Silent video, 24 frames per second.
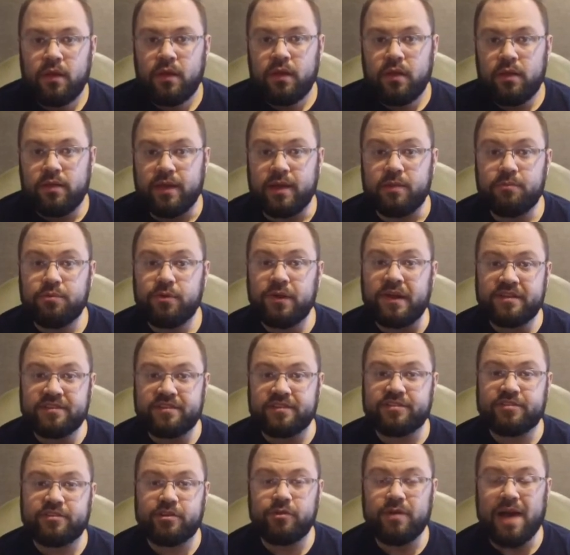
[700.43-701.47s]
That brings
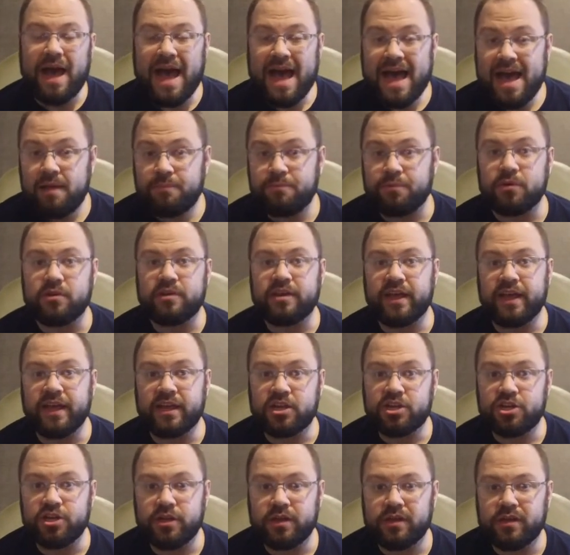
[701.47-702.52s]
us to eye
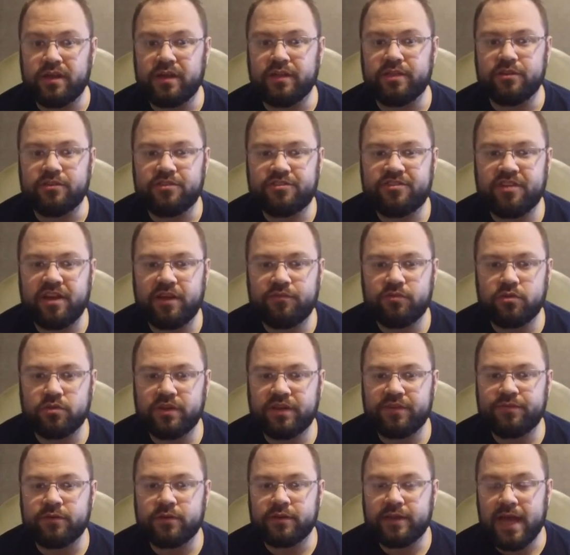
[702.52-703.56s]
protection, and there's several
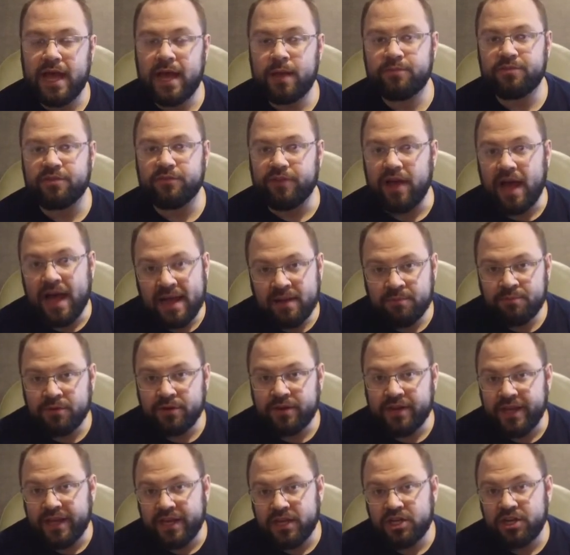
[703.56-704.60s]
different types of eye
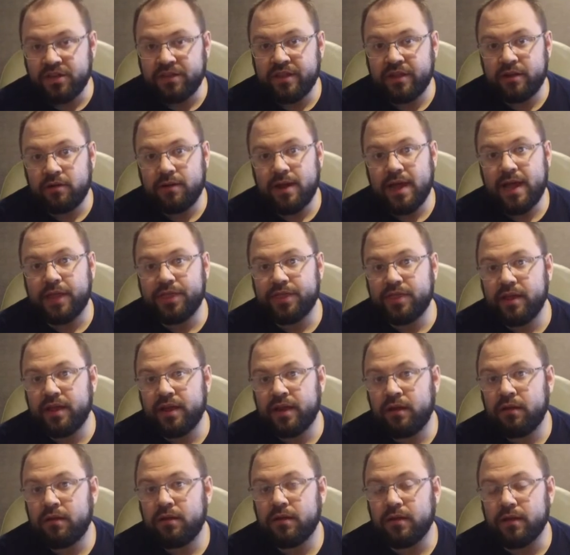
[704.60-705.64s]
protection that are out
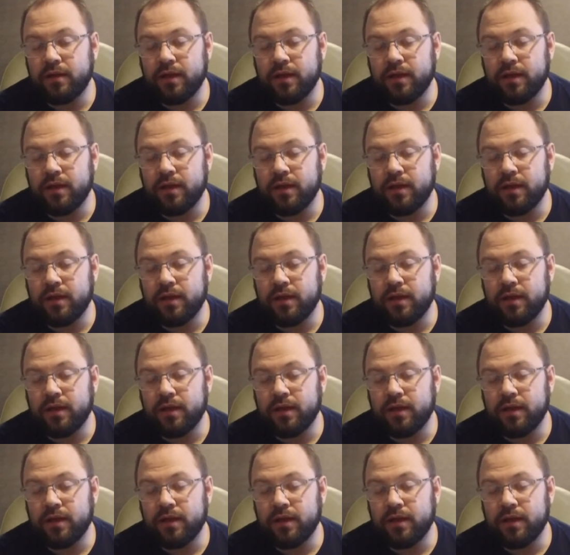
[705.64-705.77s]
there.